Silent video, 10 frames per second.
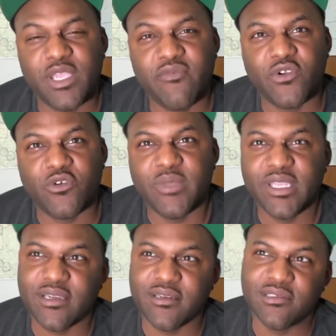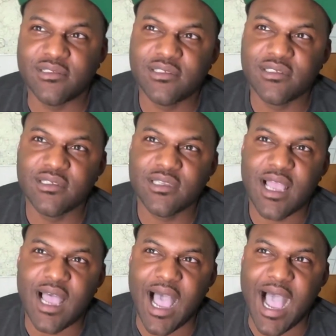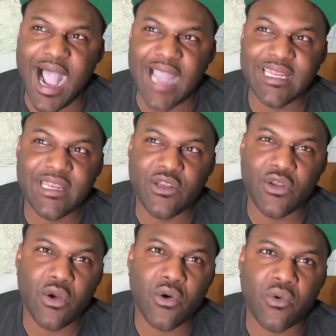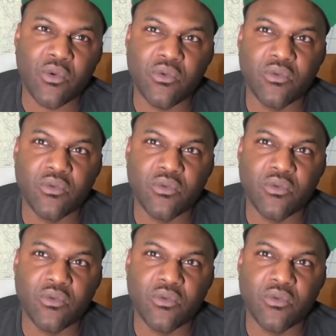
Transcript: pivotal because I didn't know